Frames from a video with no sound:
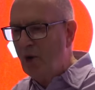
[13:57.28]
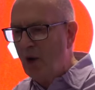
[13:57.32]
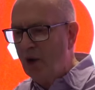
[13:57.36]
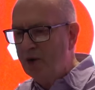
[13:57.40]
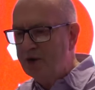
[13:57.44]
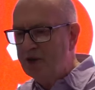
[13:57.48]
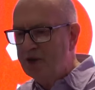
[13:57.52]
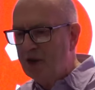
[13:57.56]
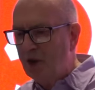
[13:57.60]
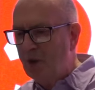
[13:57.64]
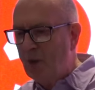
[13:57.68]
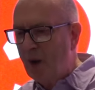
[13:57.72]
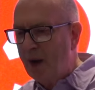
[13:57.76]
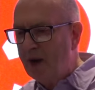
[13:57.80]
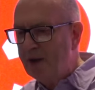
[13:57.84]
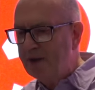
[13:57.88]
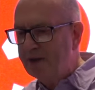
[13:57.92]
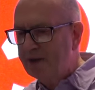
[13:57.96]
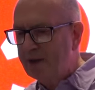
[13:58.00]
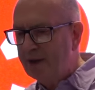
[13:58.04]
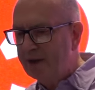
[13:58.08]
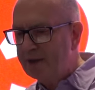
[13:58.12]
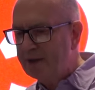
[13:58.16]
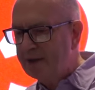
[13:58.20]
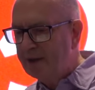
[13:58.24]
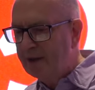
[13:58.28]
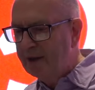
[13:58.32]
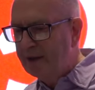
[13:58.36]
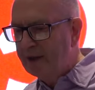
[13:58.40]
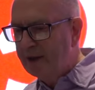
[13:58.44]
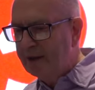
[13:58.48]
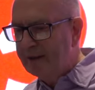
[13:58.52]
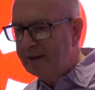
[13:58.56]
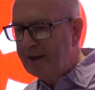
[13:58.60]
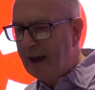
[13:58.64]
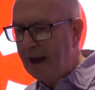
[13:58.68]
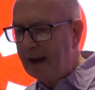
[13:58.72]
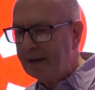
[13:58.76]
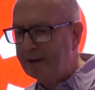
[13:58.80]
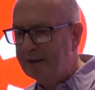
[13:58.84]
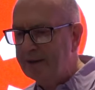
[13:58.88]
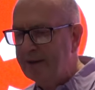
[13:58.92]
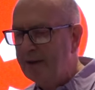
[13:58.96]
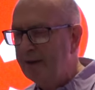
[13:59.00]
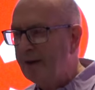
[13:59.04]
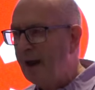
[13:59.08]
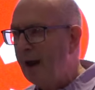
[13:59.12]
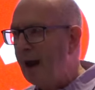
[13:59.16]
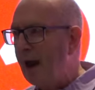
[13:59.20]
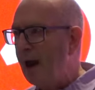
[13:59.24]
the consequences that
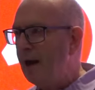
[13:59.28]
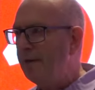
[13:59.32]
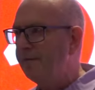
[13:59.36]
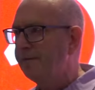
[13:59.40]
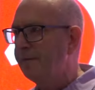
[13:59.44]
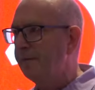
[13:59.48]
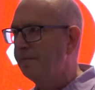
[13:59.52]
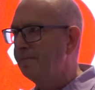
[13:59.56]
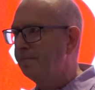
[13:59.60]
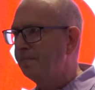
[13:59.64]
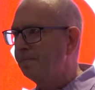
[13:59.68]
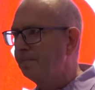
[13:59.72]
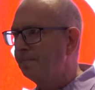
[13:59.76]
can have.